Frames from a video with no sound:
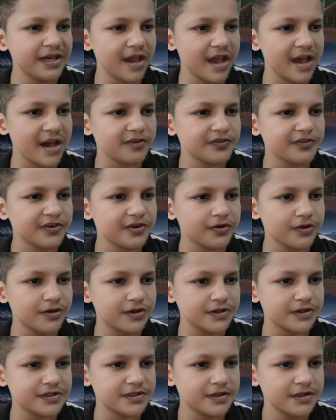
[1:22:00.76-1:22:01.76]
of
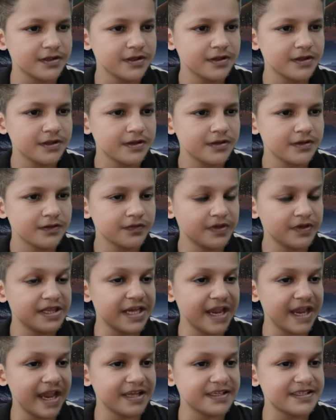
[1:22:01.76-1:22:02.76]
course, with
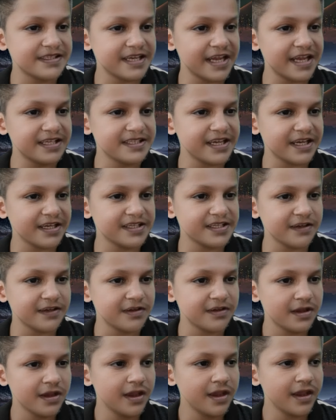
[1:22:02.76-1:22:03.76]
the instinctive
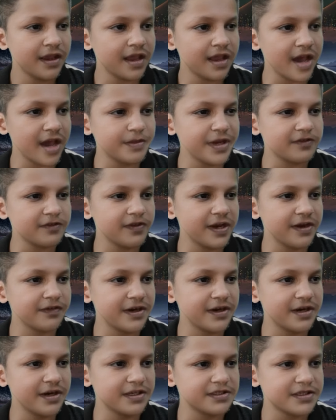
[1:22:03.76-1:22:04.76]
comic
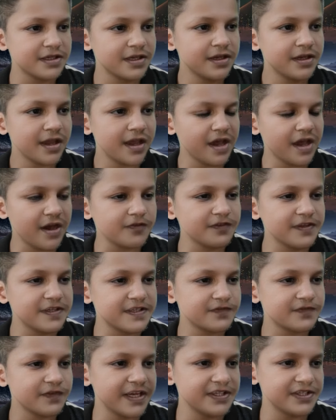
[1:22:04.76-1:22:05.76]
flavors of
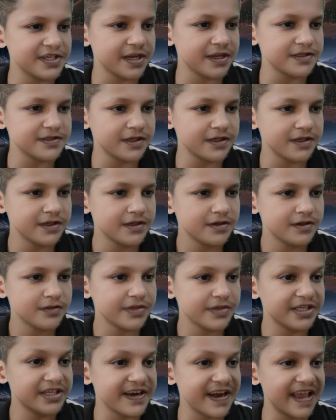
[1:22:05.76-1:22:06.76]
this franchise.
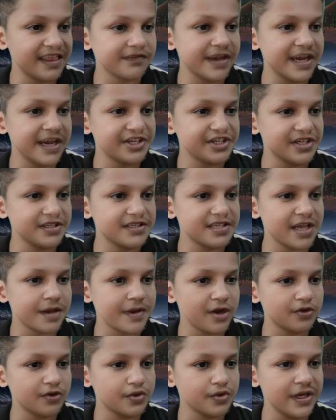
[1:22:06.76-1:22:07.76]
But the revelations
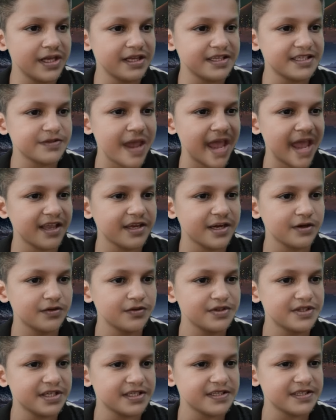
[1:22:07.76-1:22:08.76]
about Quill's
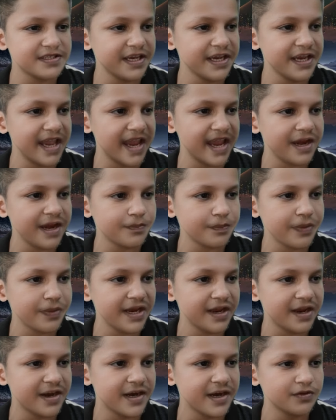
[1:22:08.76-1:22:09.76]
background just zing and
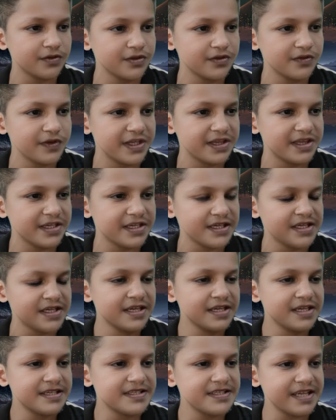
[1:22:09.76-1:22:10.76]
ping around with the
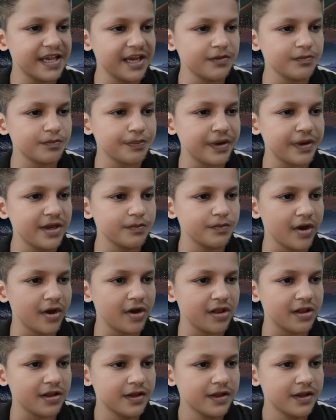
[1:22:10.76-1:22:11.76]
same
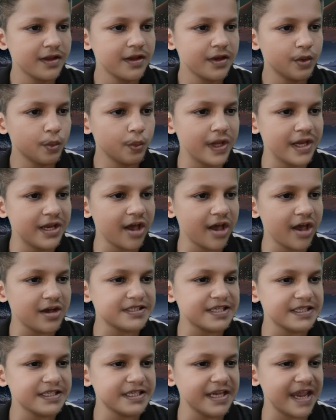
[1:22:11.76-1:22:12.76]
pinball
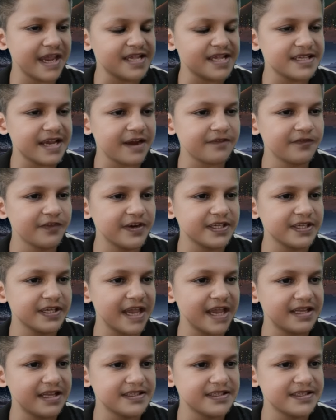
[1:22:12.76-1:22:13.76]
velocity as
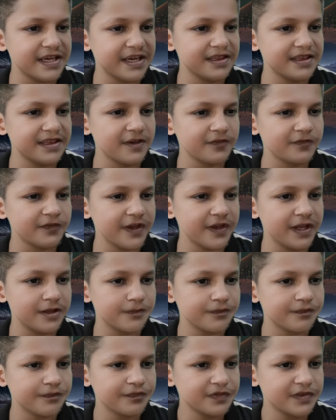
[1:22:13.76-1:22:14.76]
everything else in the film.
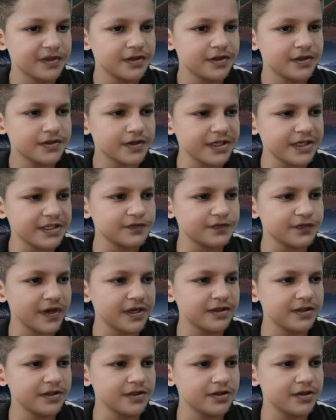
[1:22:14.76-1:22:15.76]
So it's
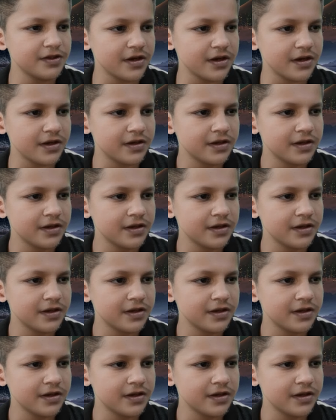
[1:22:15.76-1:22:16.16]
fun though.